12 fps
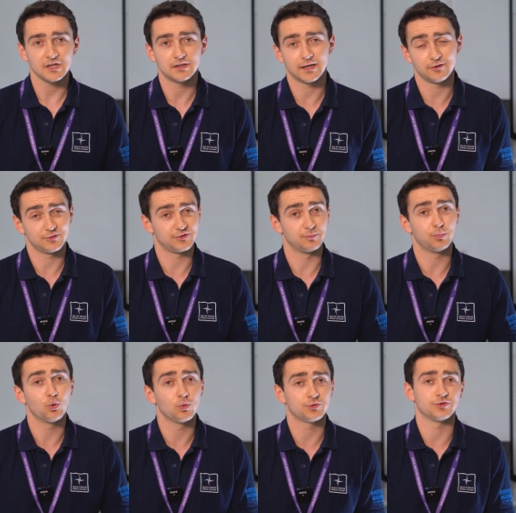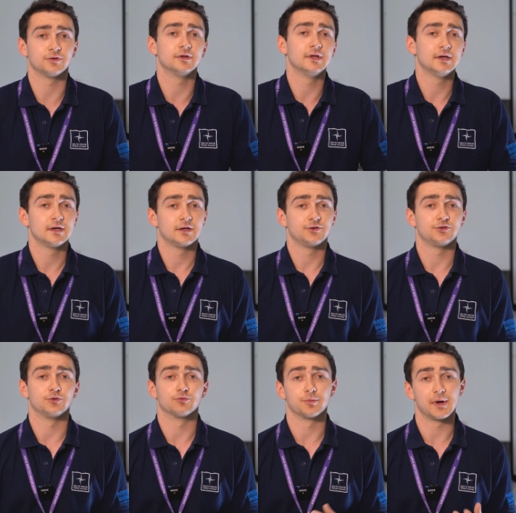Now it's important
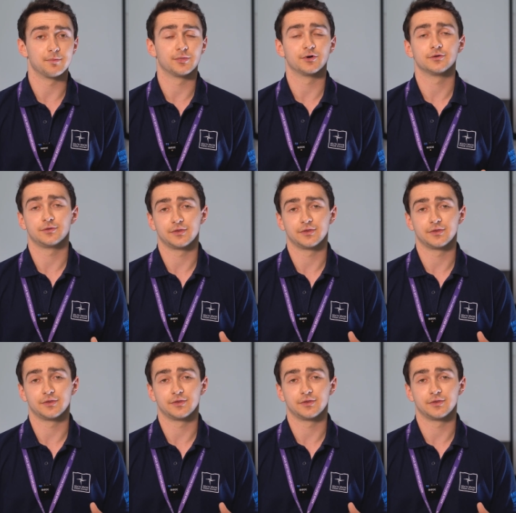to remember